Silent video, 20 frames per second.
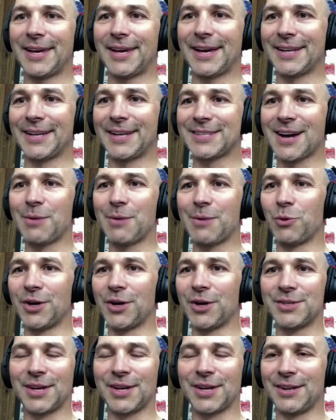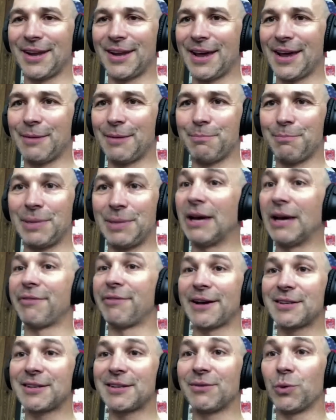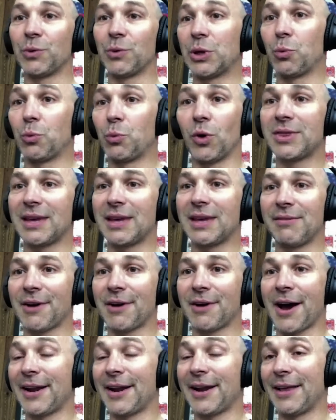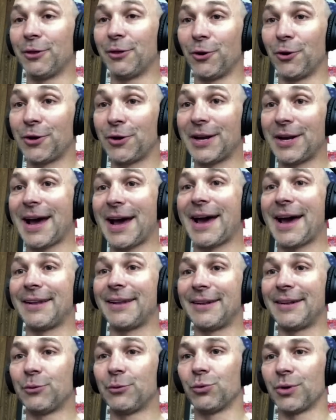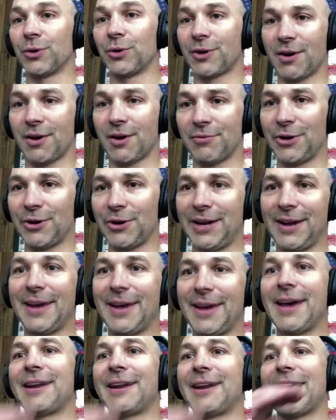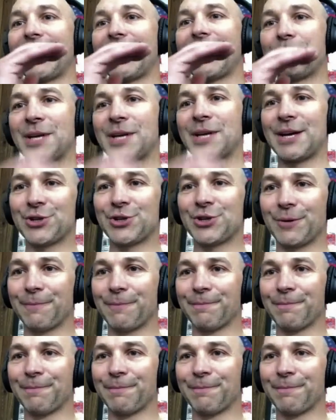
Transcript: time was, and be effective with what they've got, and looking at recovery and adaptation.